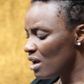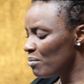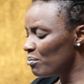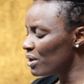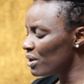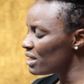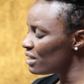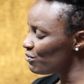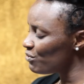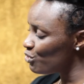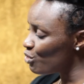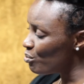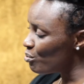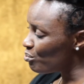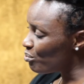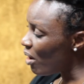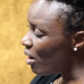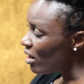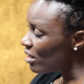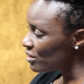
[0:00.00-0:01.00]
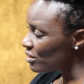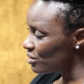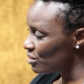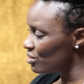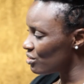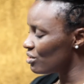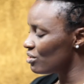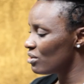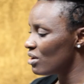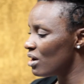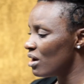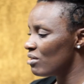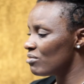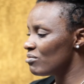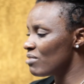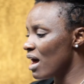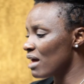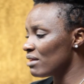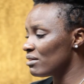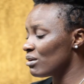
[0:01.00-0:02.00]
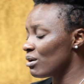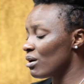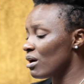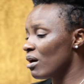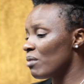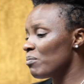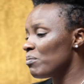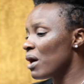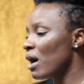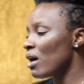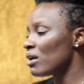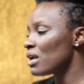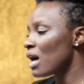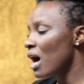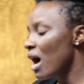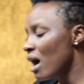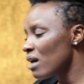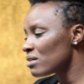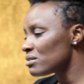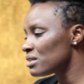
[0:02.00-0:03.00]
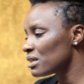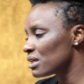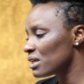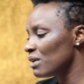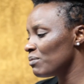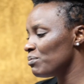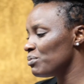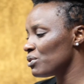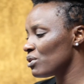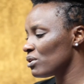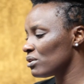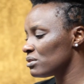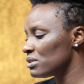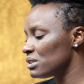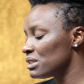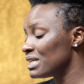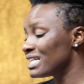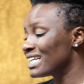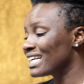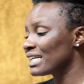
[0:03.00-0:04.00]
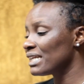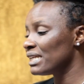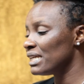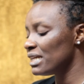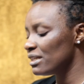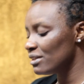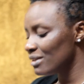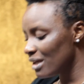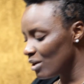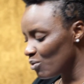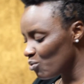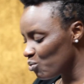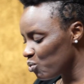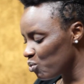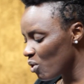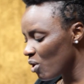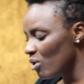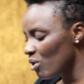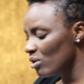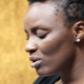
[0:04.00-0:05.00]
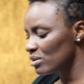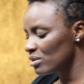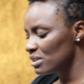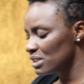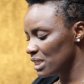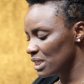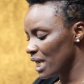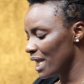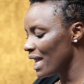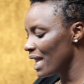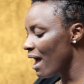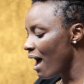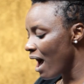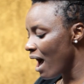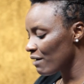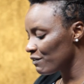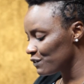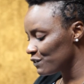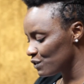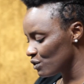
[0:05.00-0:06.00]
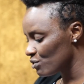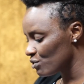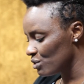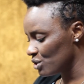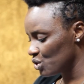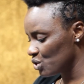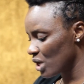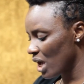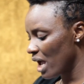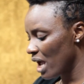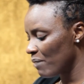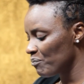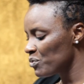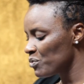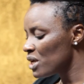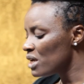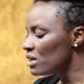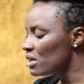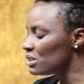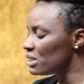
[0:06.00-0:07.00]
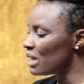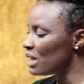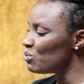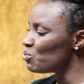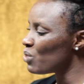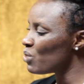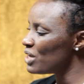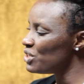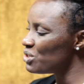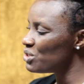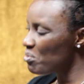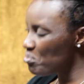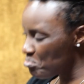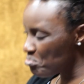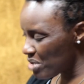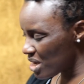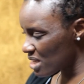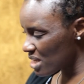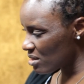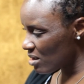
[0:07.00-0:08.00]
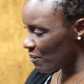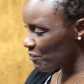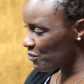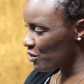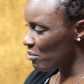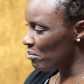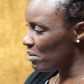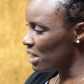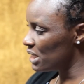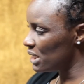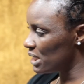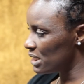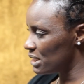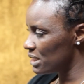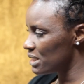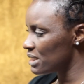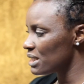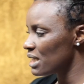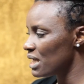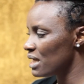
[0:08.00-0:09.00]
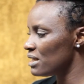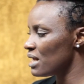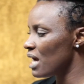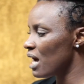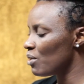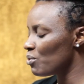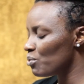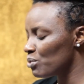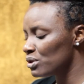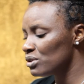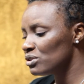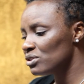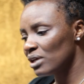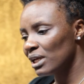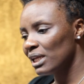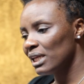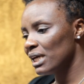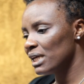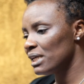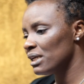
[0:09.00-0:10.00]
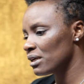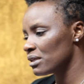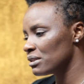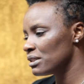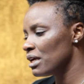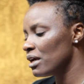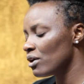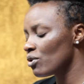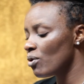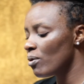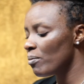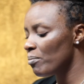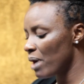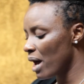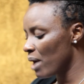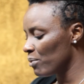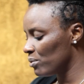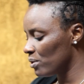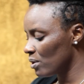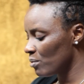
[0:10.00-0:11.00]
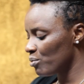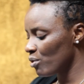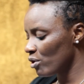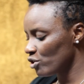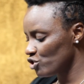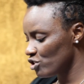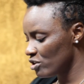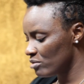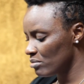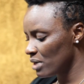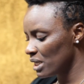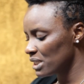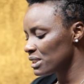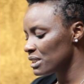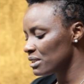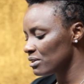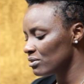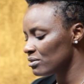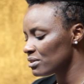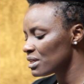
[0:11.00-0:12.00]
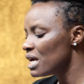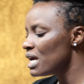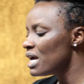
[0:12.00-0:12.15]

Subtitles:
But if you bother rather about how to keep your teeth clean one day after a time, then when you make up your mind and decide, "I will not let a day go by without brushing my teeth,"